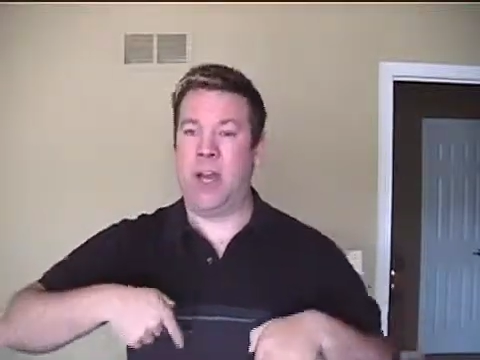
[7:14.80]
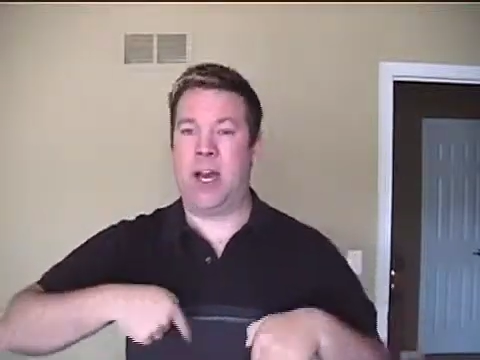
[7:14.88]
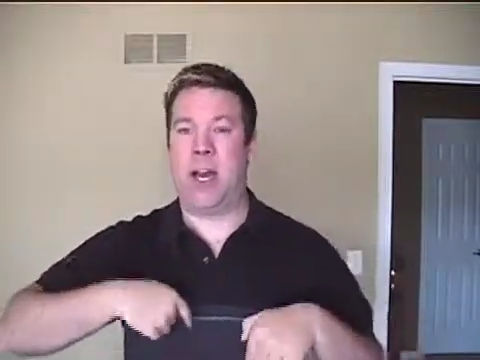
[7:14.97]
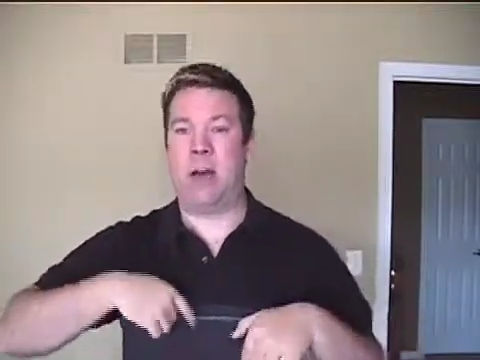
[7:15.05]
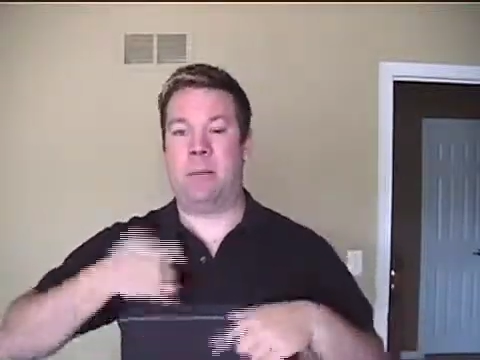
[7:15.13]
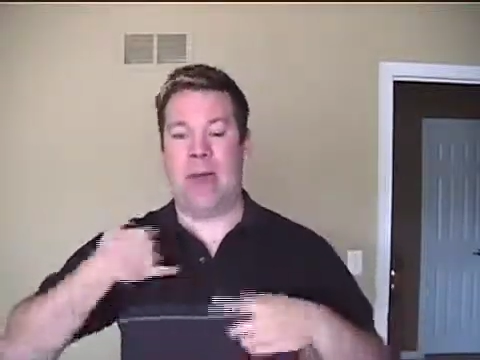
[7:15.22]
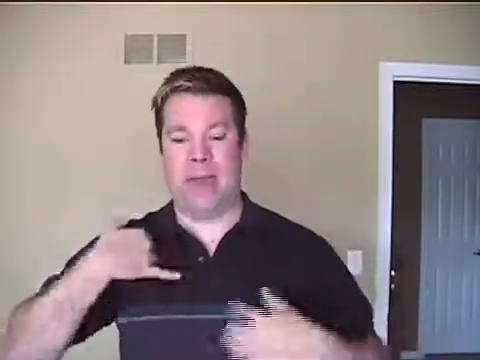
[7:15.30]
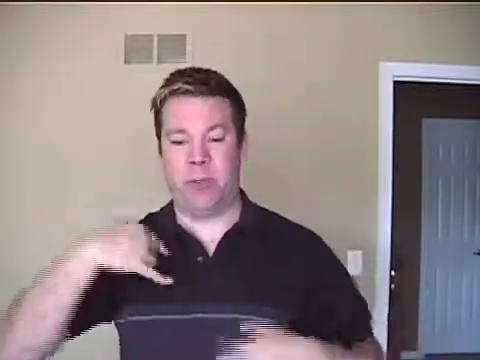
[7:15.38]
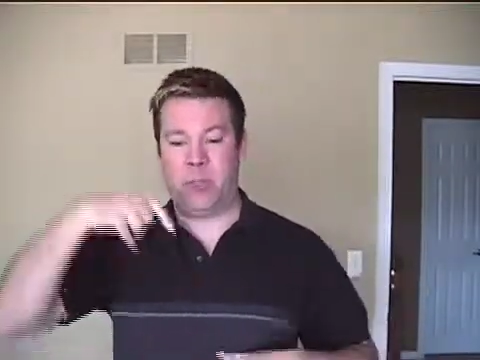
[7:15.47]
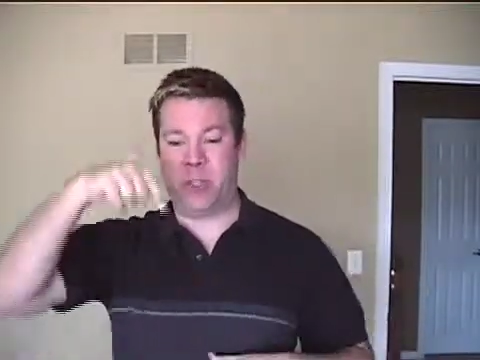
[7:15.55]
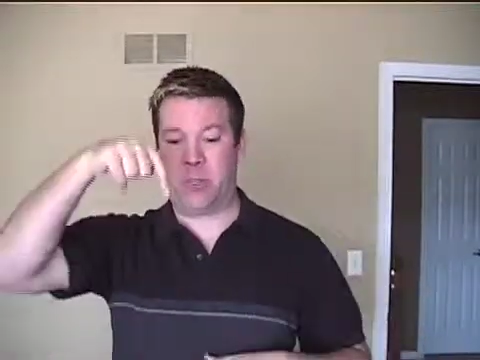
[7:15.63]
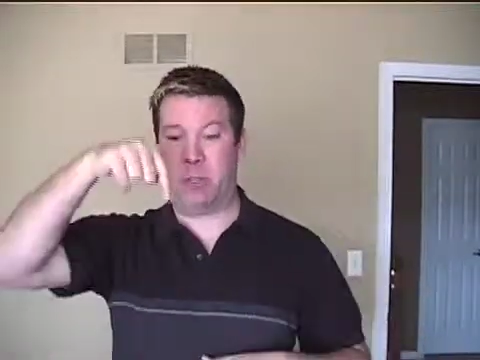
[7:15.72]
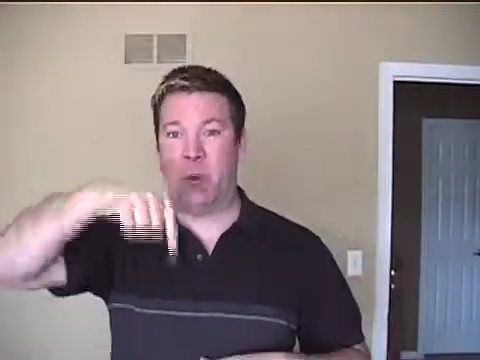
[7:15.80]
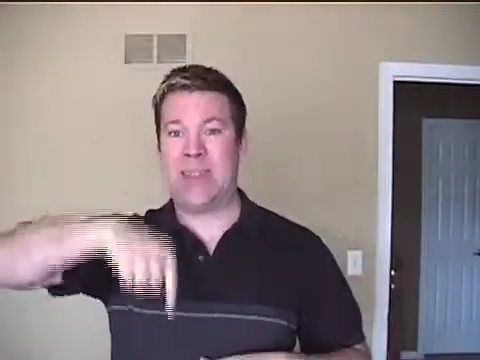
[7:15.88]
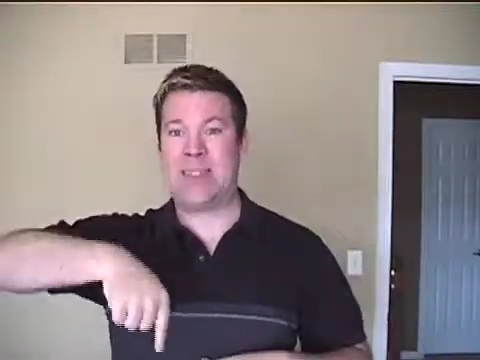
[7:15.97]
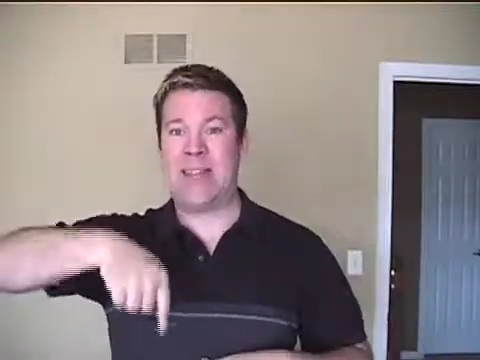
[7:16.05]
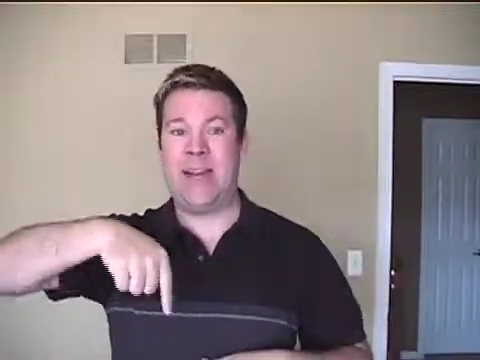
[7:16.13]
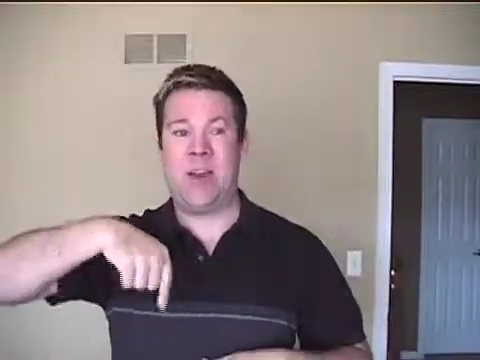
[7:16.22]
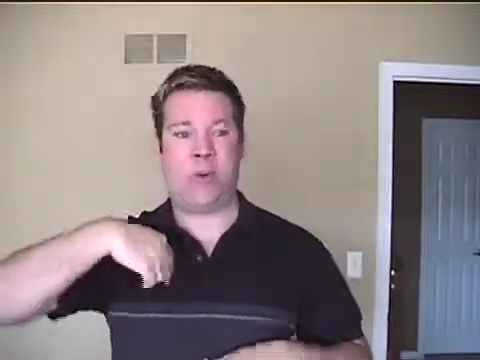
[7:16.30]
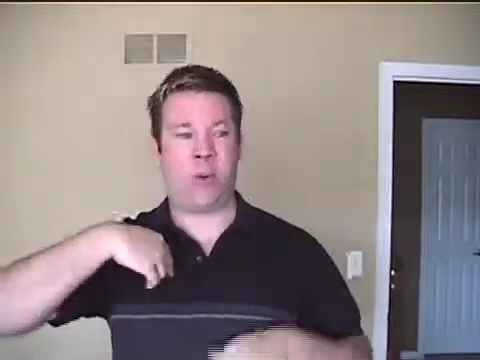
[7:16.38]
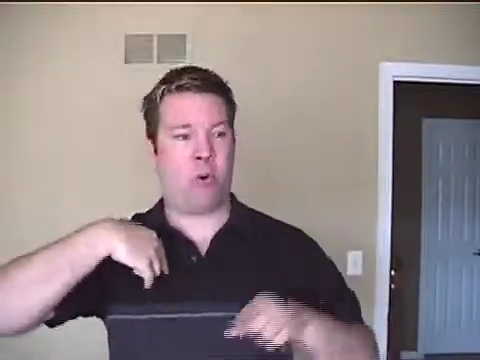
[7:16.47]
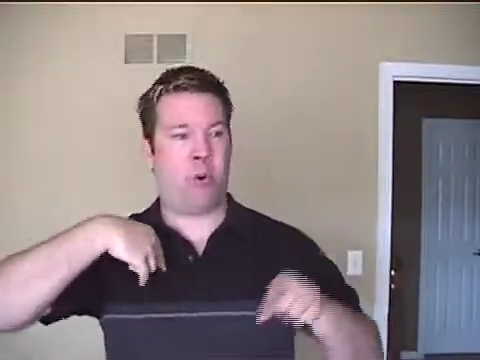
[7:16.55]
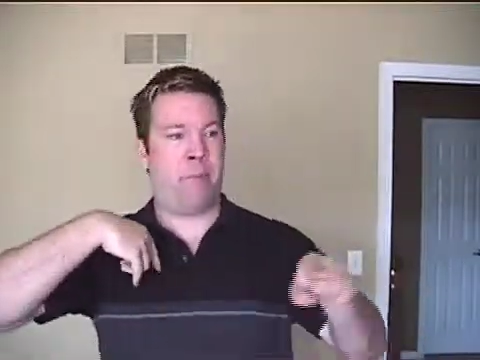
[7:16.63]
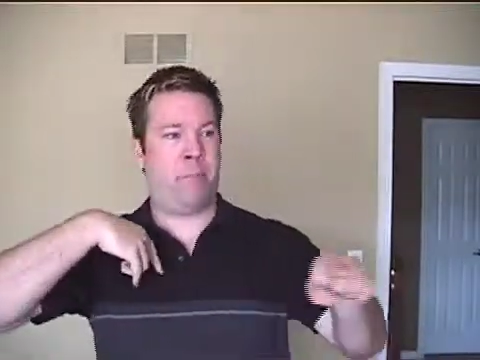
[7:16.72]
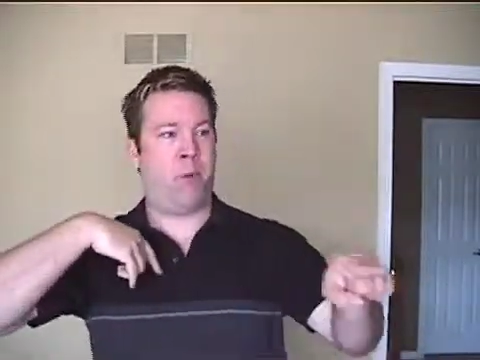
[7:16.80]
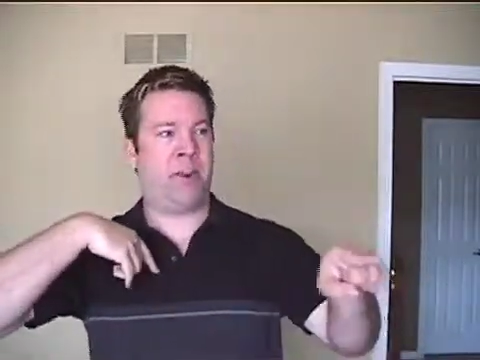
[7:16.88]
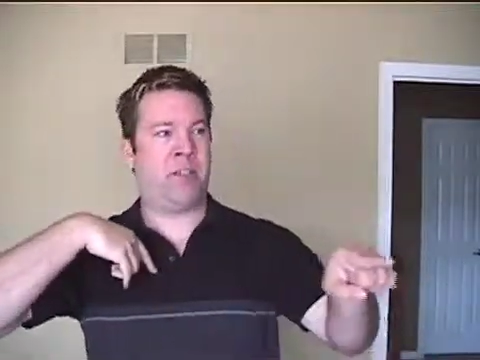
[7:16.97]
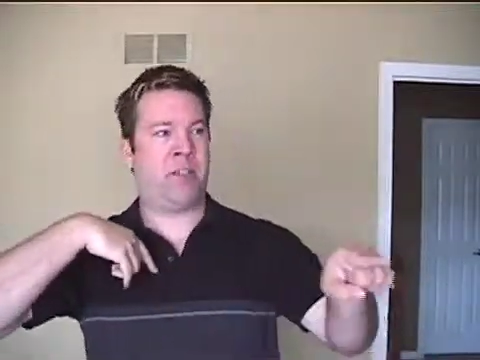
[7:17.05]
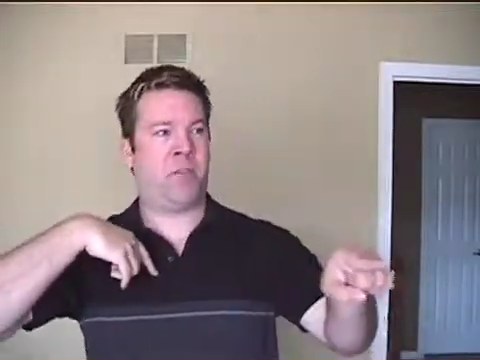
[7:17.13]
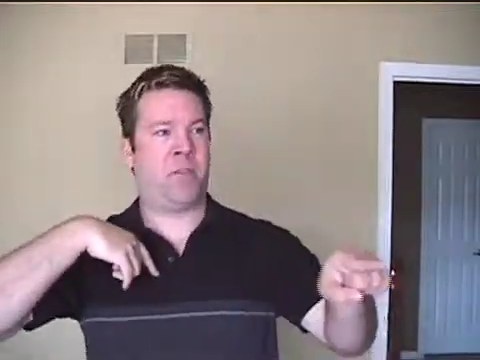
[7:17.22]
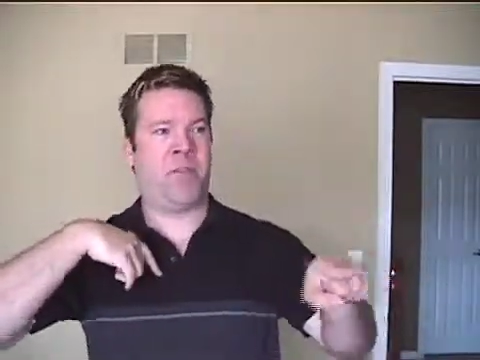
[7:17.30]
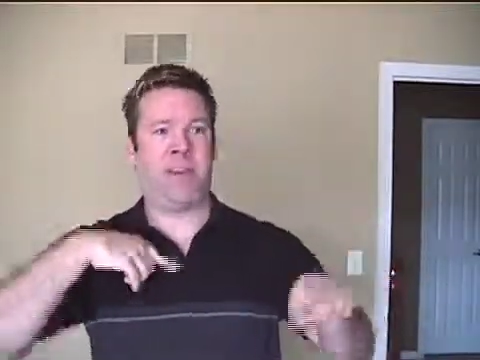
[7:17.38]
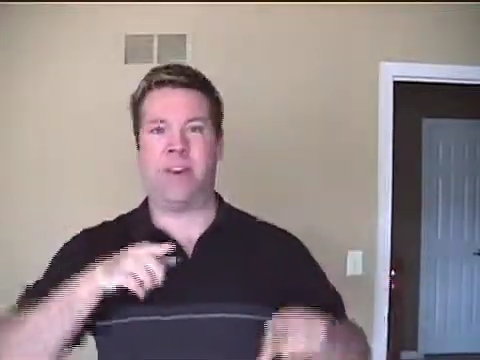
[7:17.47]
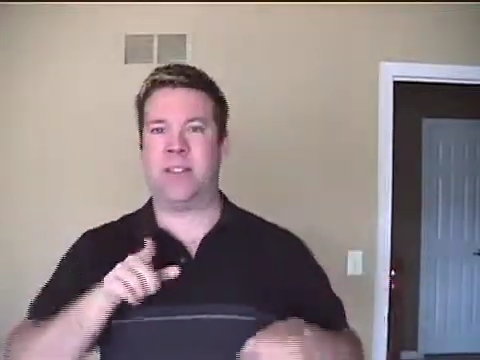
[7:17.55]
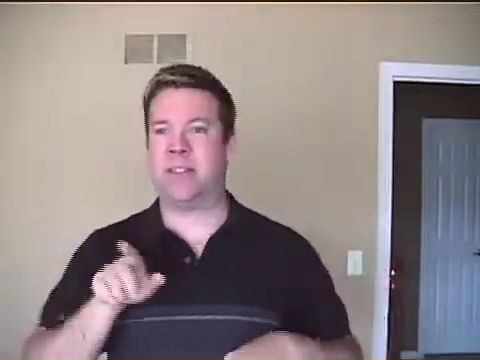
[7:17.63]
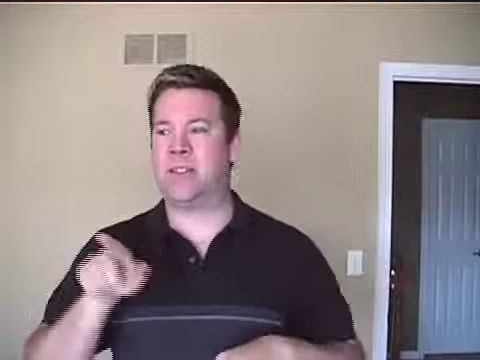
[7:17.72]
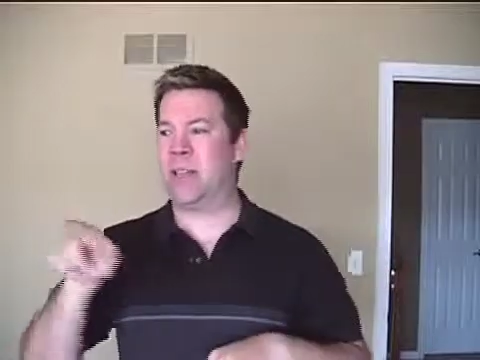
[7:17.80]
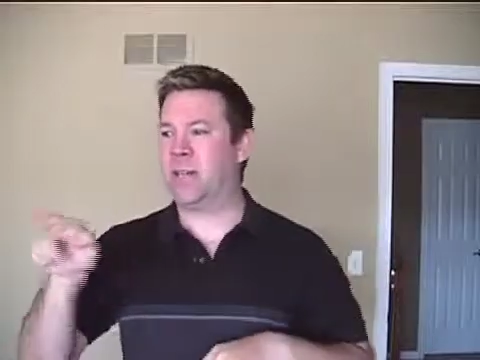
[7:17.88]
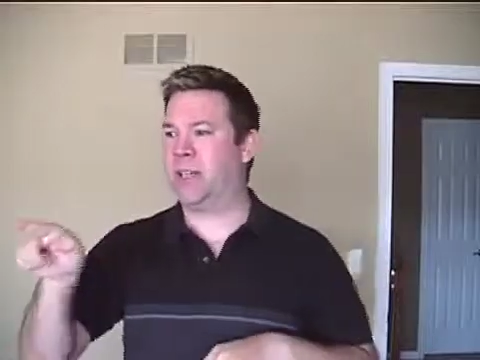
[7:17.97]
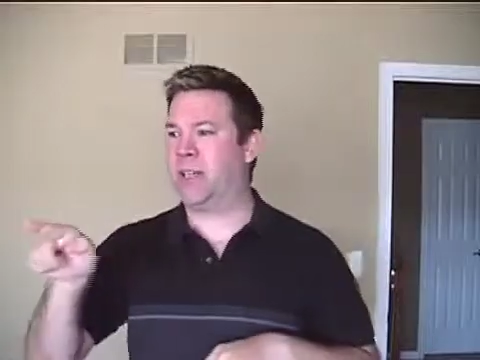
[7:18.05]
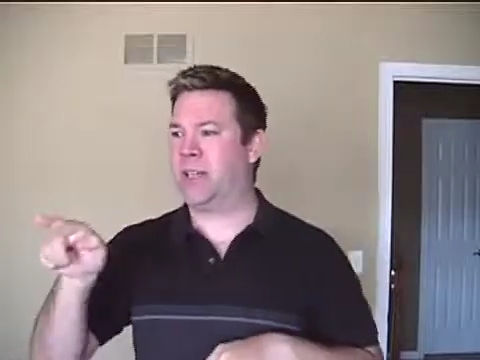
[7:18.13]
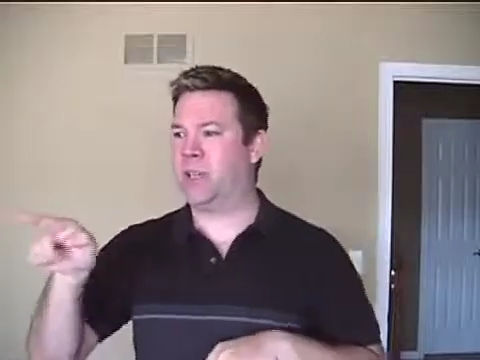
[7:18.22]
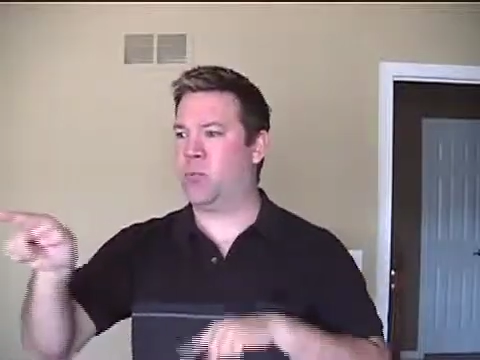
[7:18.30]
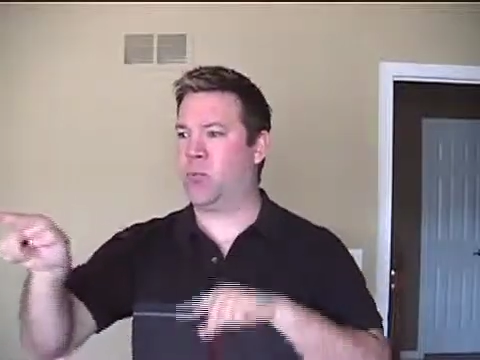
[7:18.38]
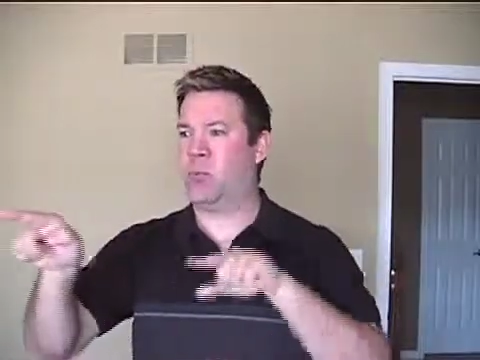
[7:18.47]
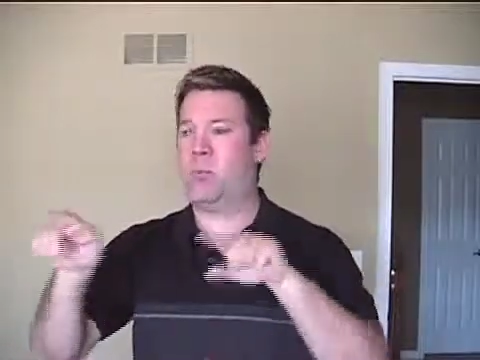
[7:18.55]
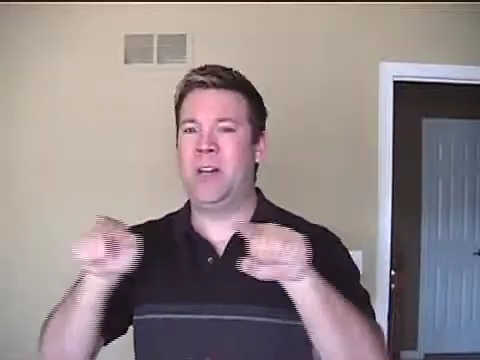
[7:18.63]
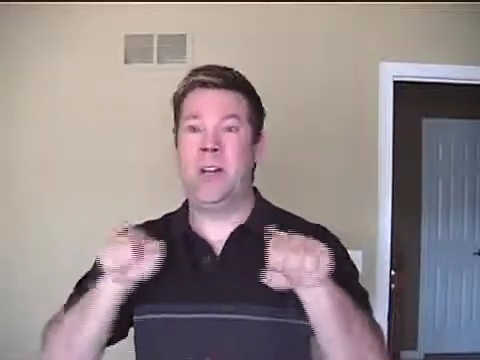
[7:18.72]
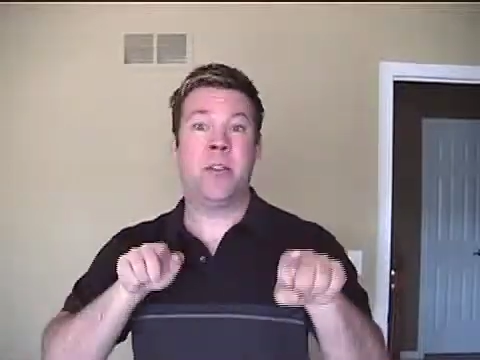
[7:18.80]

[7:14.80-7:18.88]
I would just point down, or I point over there, it's something in the room.